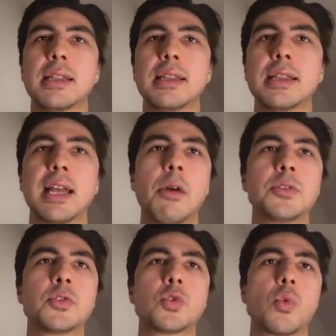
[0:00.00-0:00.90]
that allows
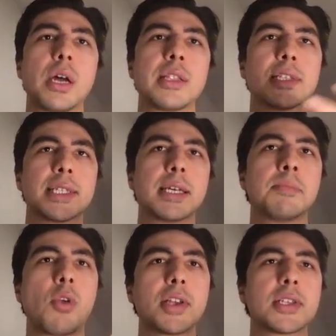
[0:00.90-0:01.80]
you to run
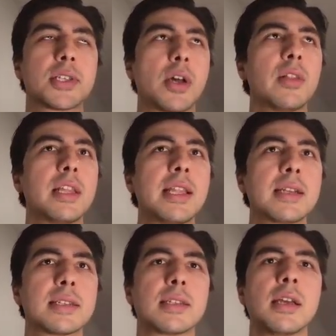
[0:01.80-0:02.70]
sub-processes on
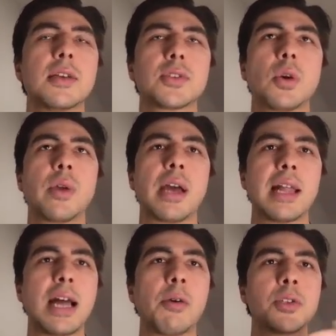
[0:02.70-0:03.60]
Linux. So it
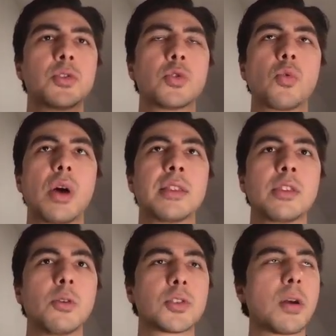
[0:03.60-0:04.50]
allows you to run
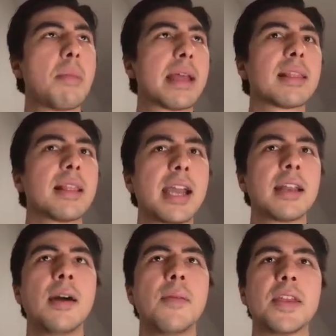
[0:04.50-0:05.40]
those command line
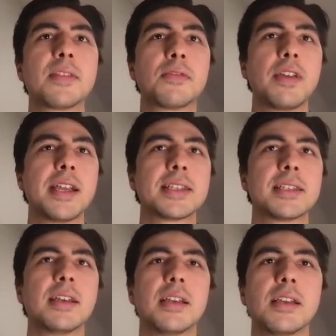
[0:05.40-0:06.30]

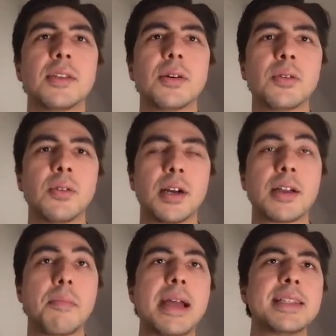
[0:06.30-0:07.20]
interface, you know, uh,
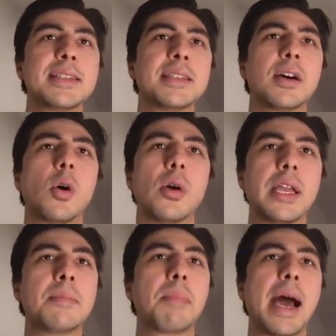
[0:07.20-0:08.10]
commands
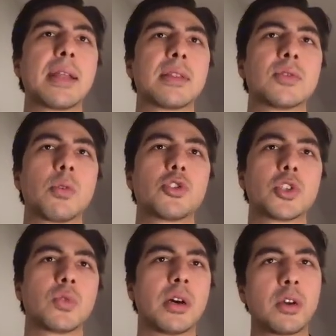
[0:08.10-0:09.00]
in Python. So
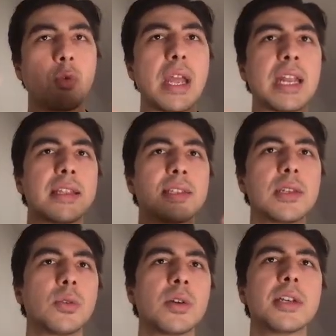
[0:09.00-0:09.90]
just uh, creating this
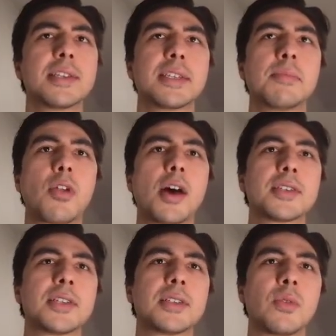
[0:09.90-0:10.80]
new
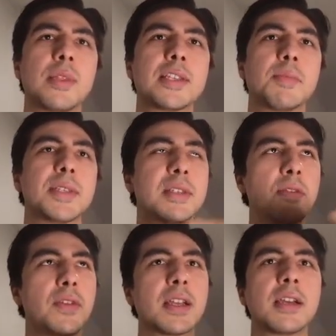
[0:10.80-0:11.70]
subprocess with a
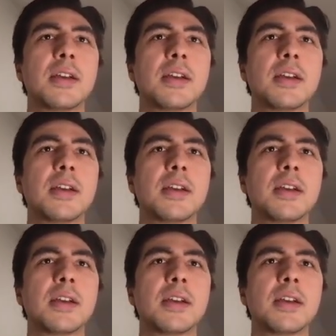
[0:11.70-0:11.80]
specific